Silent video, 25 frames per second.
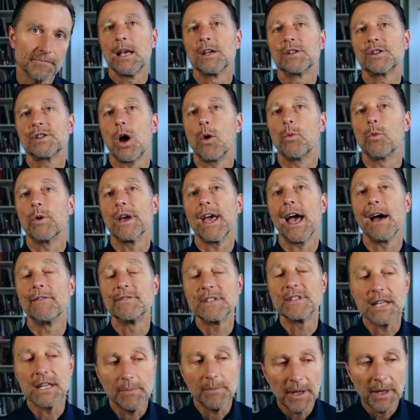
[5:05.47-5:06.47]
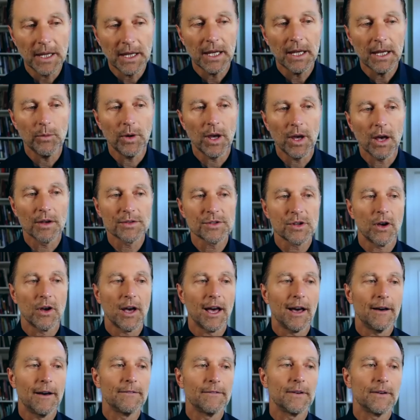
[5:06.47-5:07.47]
So we have T B. We also
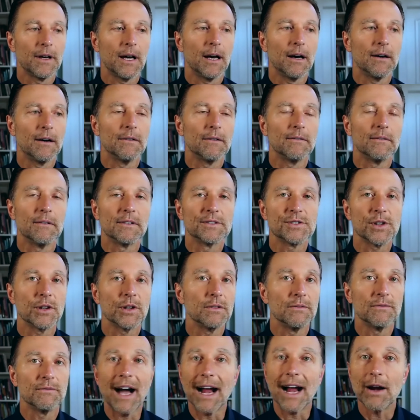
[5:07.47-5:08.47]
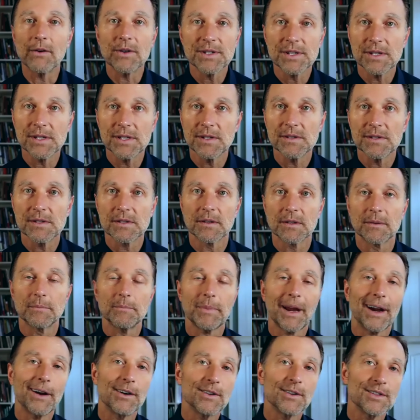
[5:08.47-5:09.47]
have uh, certain viruses,
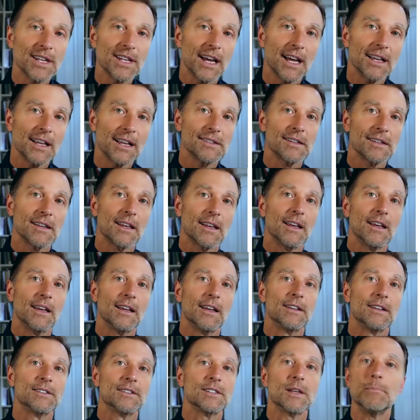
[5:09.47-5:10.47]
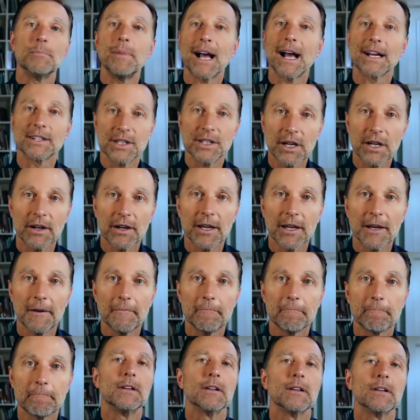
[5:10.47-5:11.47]
parasites, some
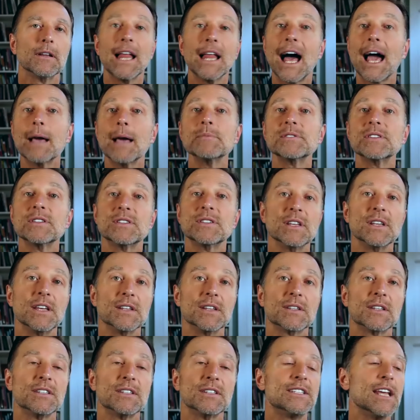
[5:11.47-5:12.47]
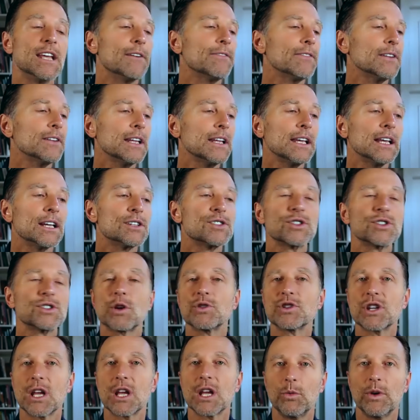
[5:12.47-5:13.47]
bacteria. Lyme disease, definitely
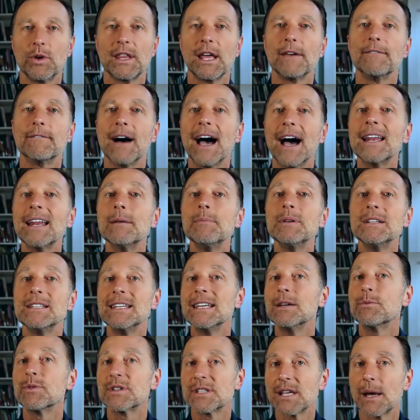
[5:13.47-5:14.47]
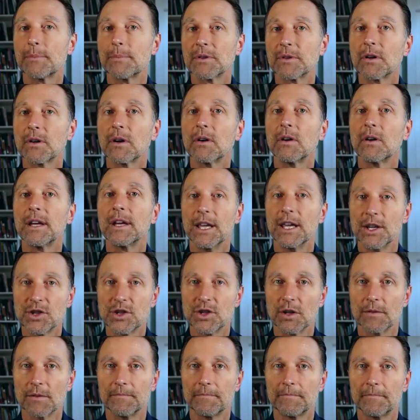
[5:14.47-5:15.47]
associated with a vitamin D receptor
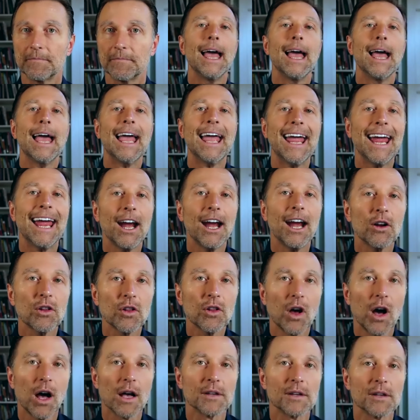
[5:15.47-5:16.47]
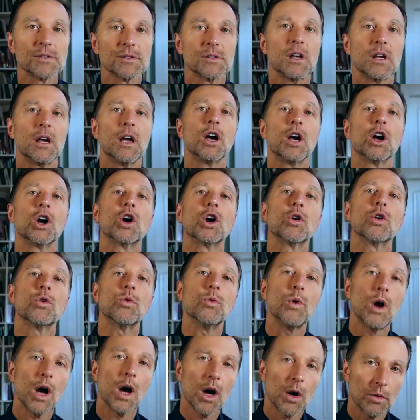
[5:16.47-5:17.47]
issue. Hair loss,
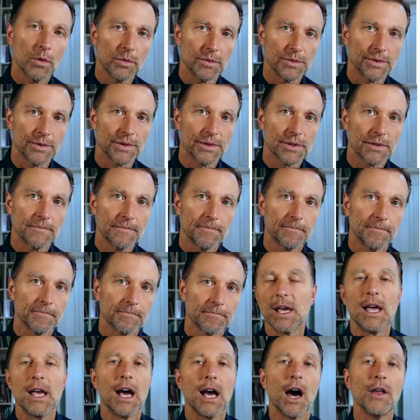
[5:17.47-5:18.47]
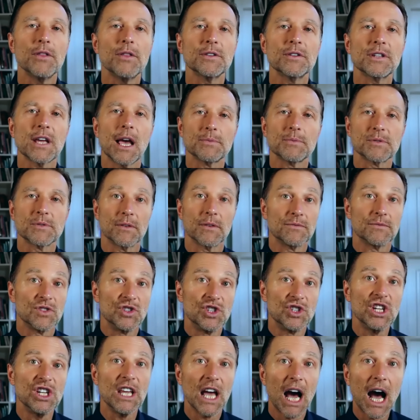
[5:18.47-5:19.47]
Crohn's, other types of
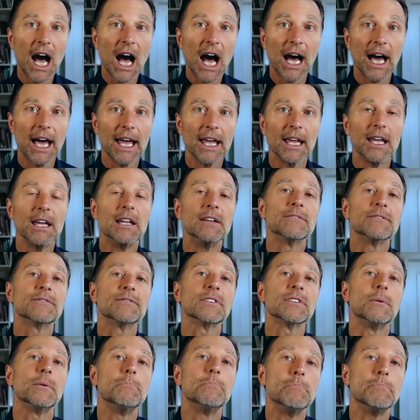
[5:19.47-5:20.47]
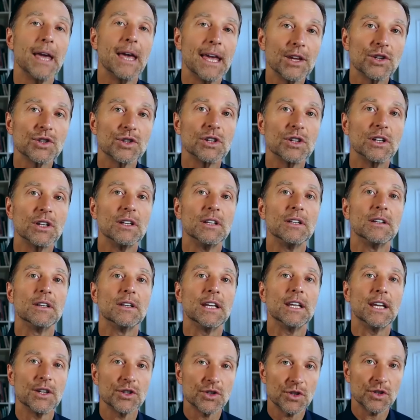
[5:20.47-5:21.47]
G I inflammation
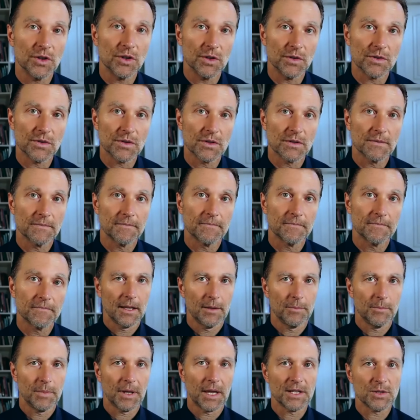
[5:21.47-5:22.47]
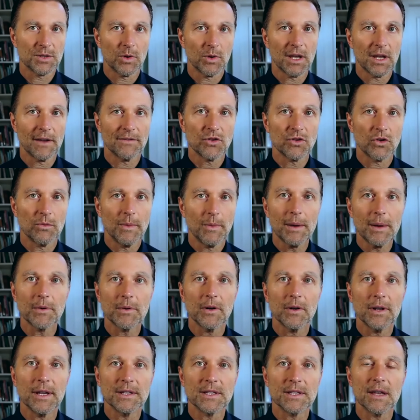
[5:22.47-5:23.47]
issues. Because what you have to
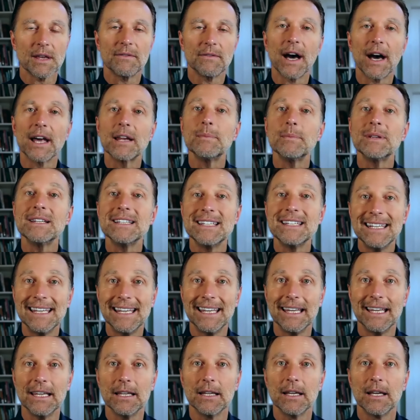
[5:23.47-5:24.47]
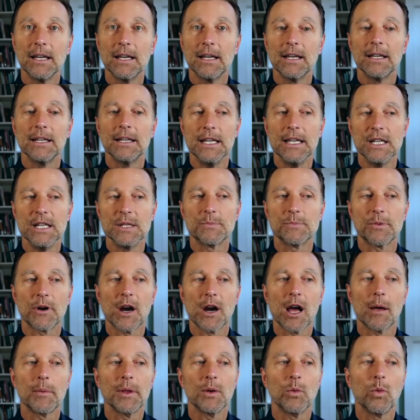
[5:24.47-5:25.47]
remember is that vitamin D is
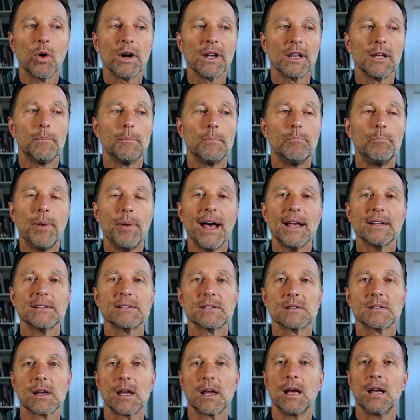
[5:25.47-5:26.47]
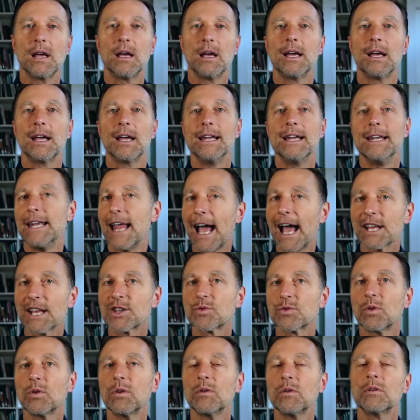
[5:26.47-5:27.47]
probably one of the best
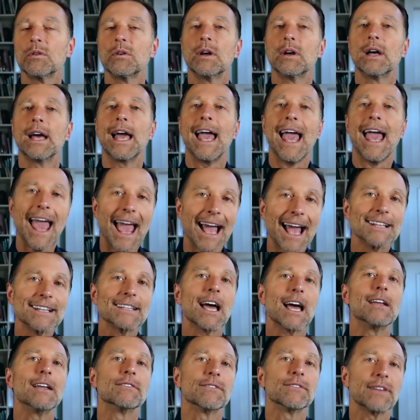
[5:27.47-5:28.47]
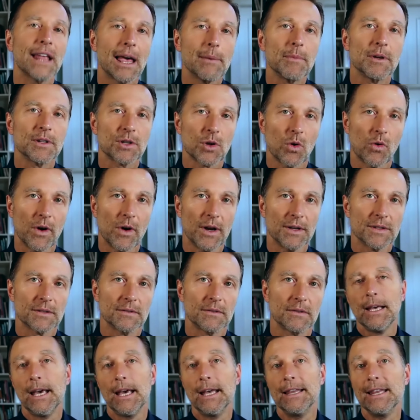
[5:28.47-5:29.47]
natural anti-inflammatories.
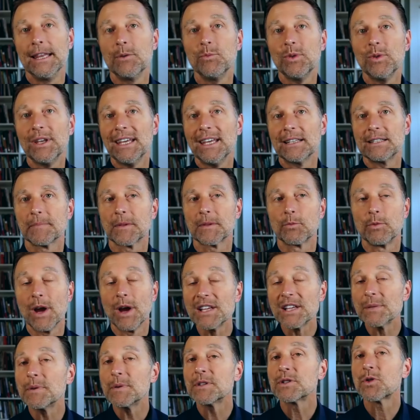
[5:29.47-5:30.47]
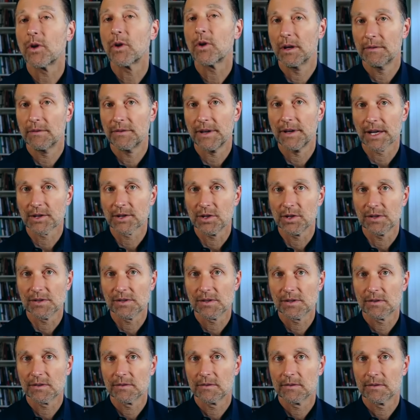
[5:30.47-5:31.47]
And then we get respiratory
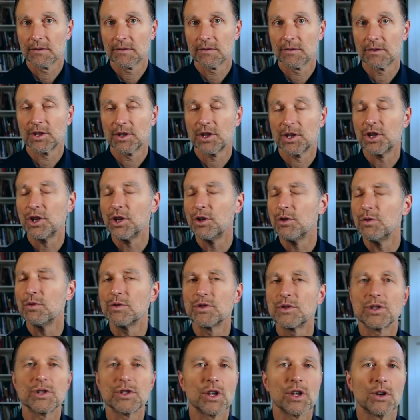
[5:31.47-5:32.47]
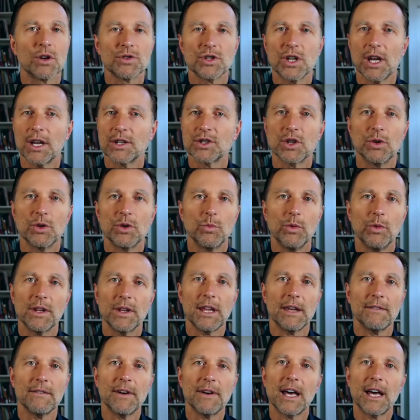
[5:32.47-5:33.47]
infections, huge association
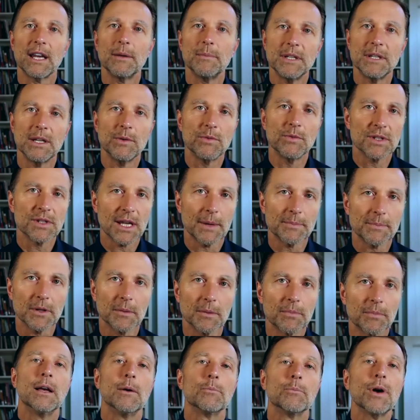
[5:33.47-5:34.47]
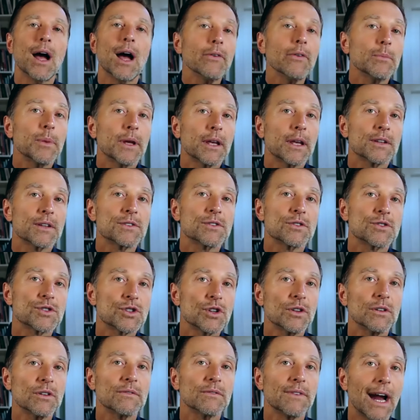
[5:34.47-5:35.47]
with a vitamin D receptor, probably because there's
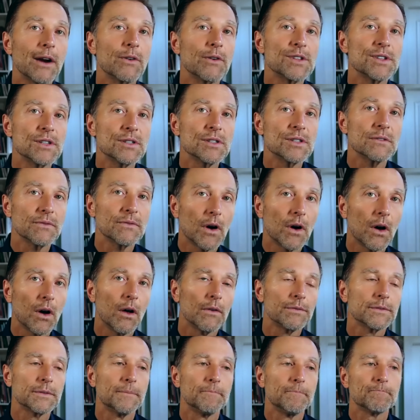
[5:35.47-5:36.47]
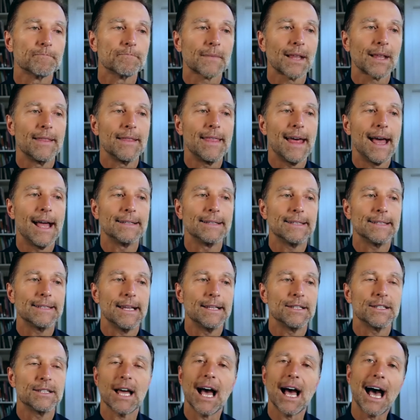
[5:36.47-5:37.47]
certain viruses involved that
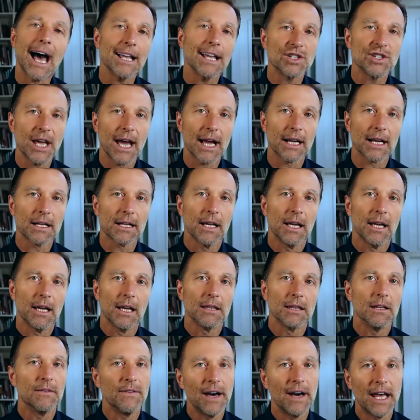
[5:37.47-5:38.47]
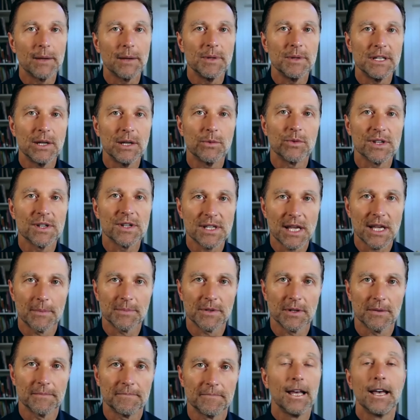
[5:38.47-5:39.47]
tend to hijack the vitamin D
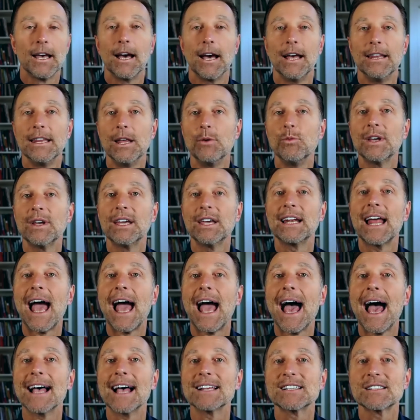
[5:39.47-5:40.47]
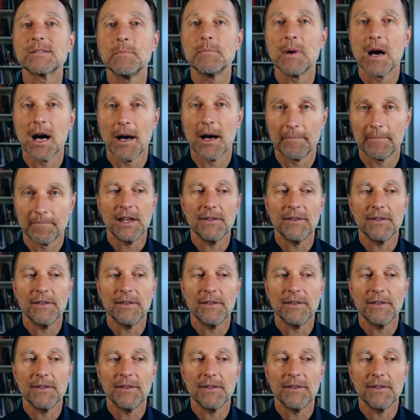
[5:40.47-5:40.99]
receptor. And then we get asthma.